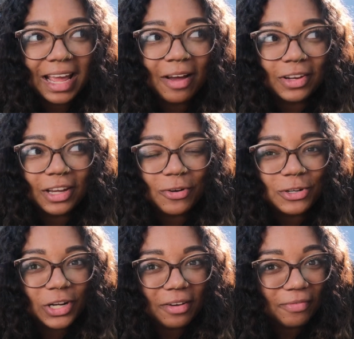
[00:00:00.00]
I'm gonna go
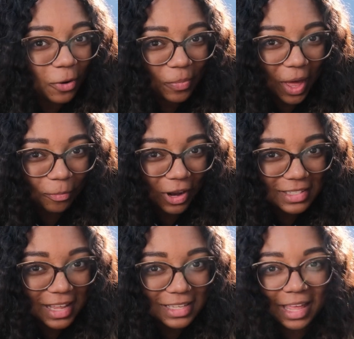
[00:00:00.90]
and try to film that
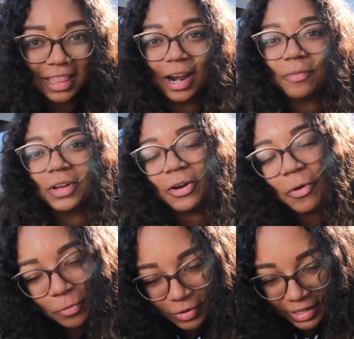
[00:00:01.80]
process, and then I'm gonna
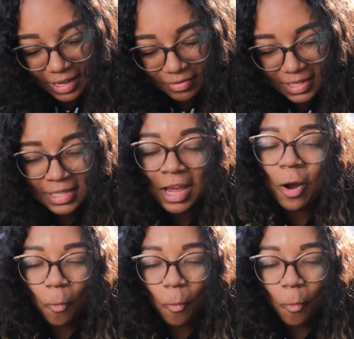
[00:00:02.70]
go over to Nifty's,